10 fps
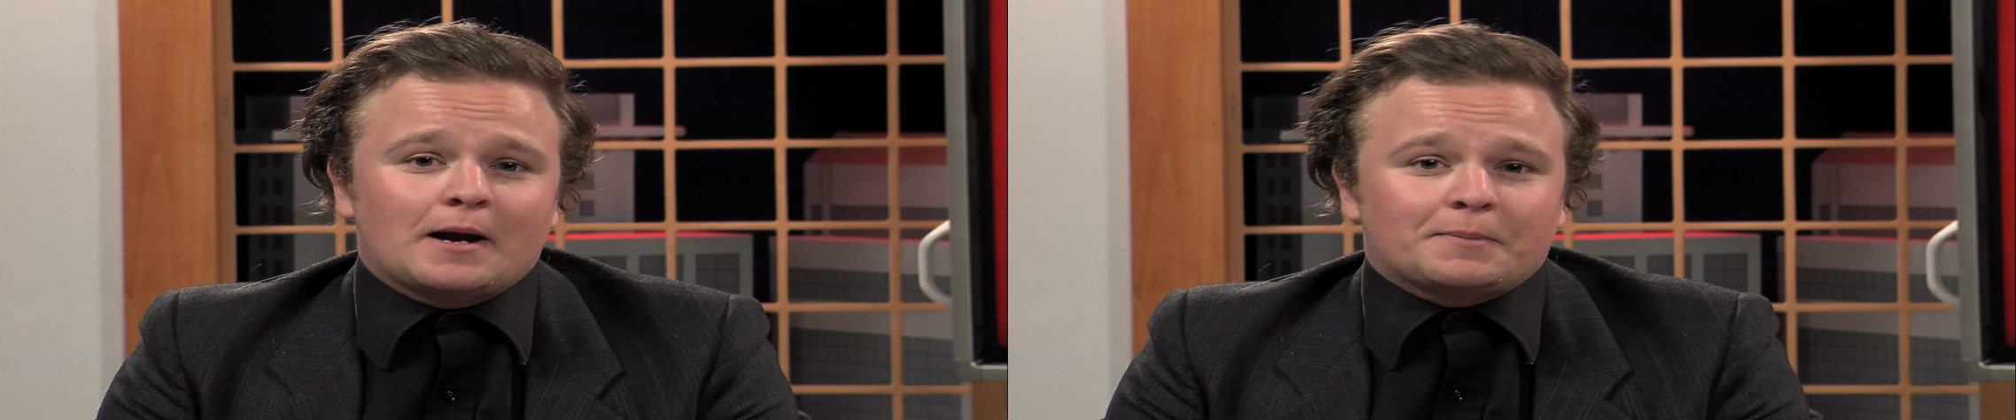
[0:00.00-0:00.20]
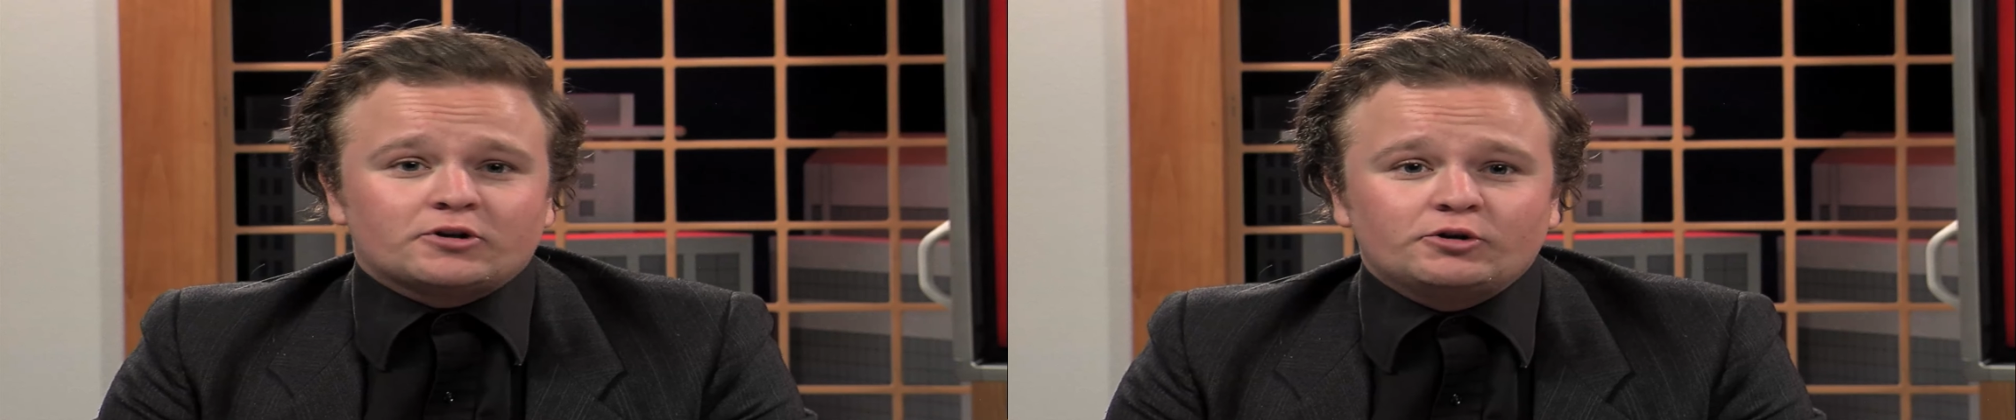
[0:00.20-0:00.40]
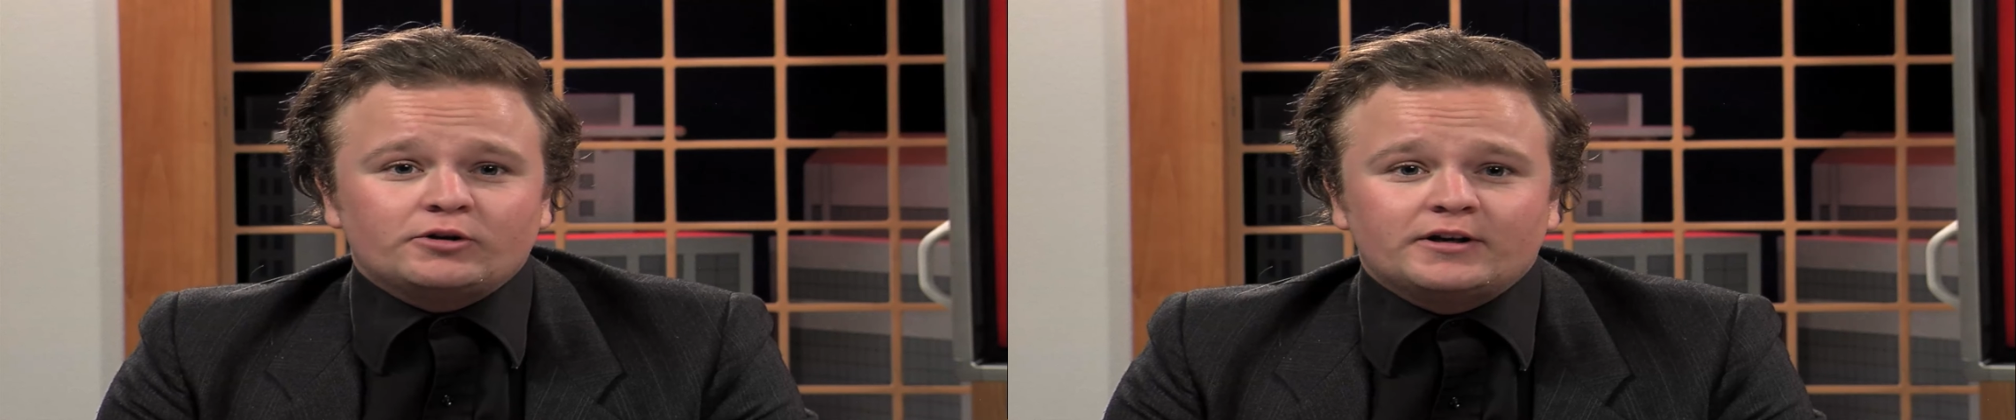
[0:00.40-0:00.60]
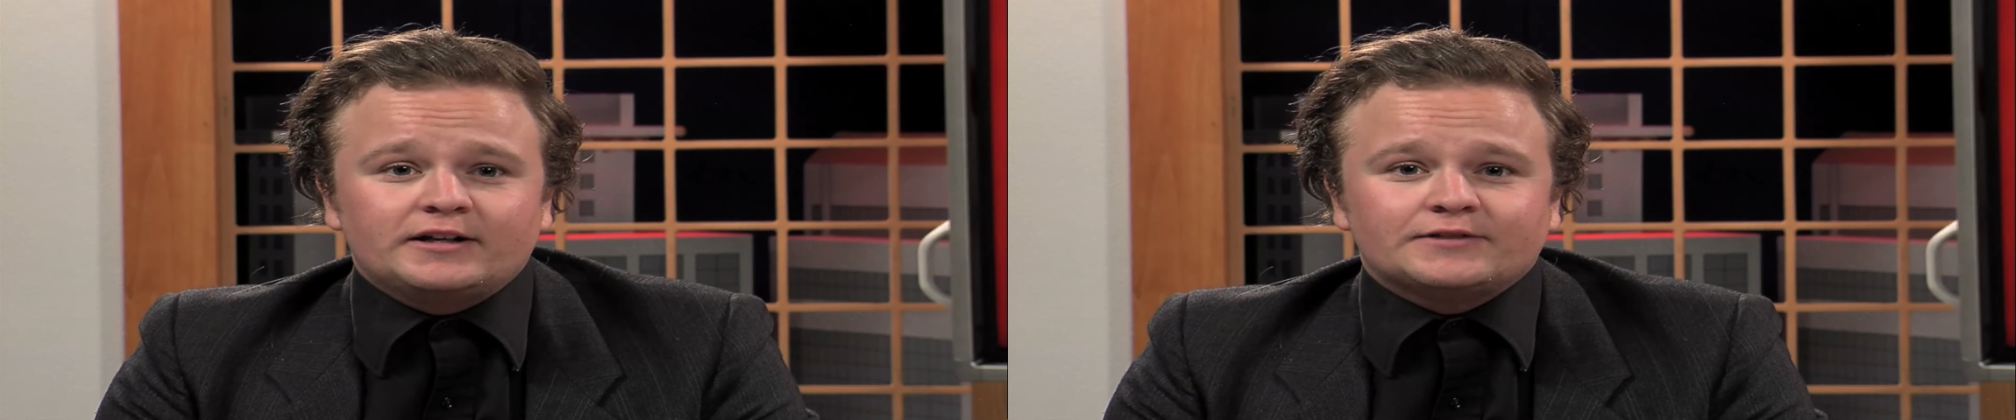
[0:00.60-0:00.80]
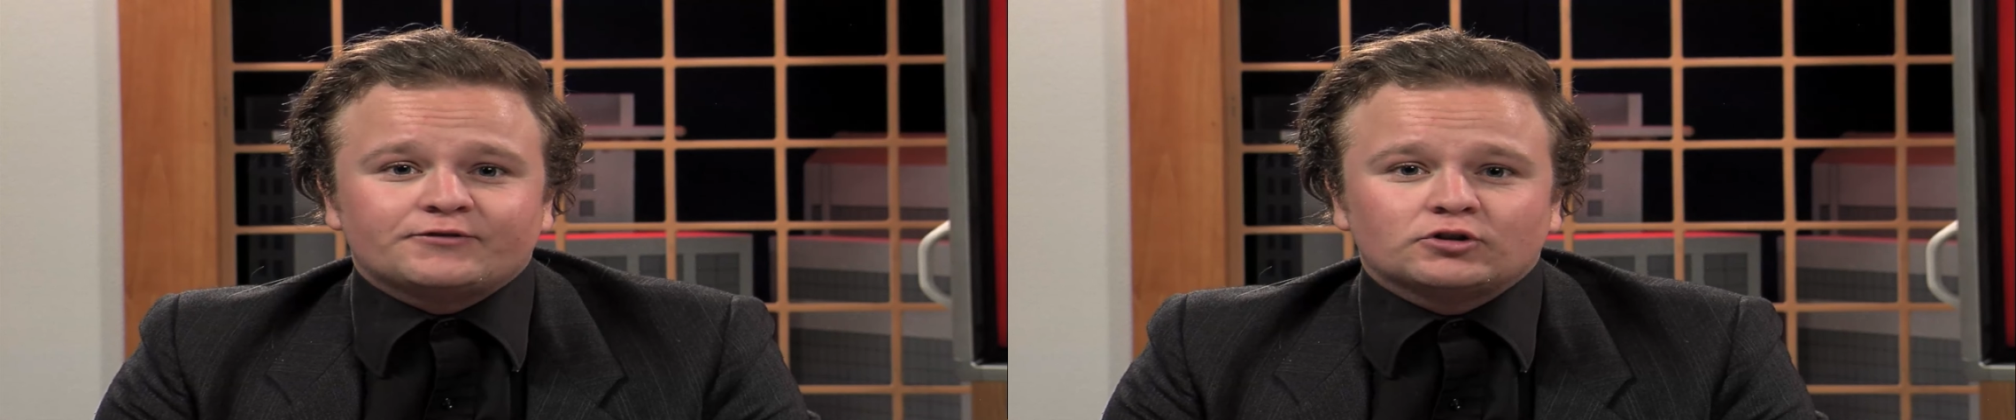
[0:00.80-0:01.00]

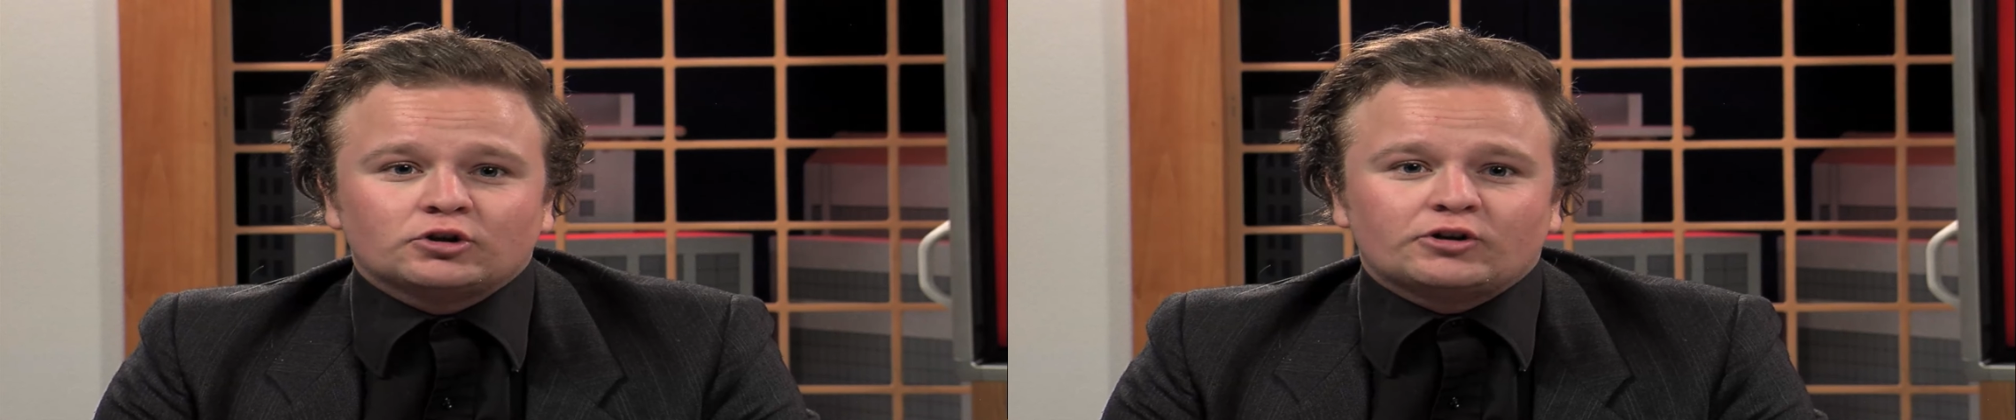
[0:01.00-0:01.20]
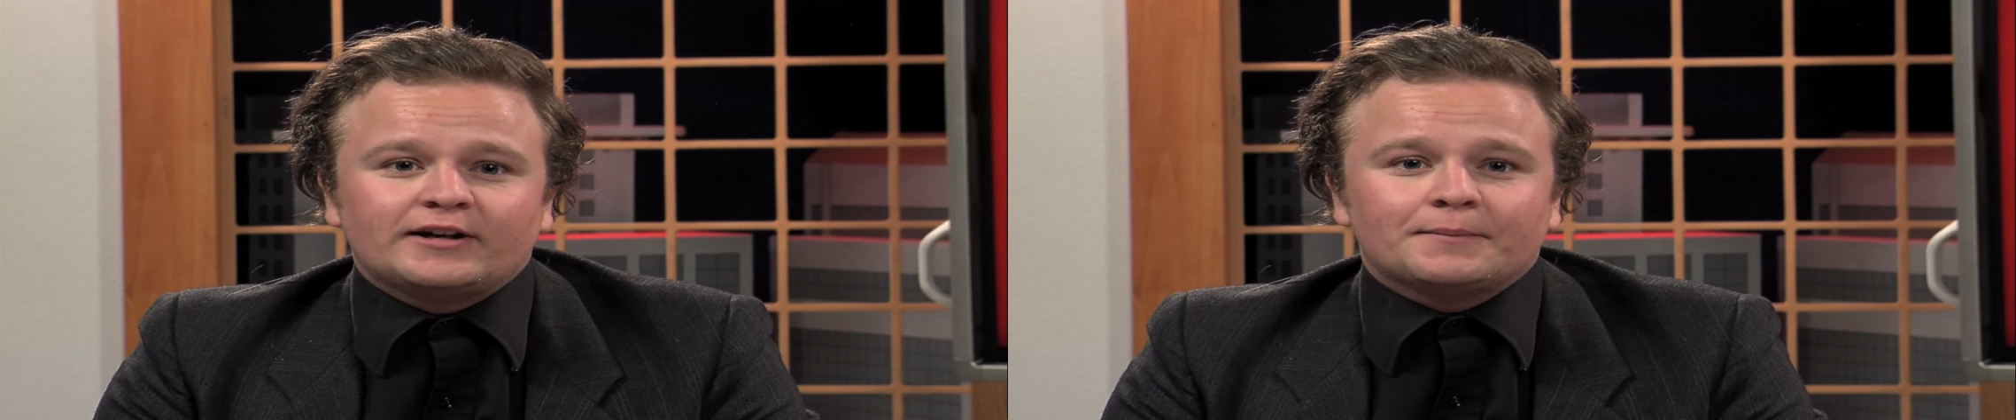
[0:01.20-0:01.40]
opportunities for learning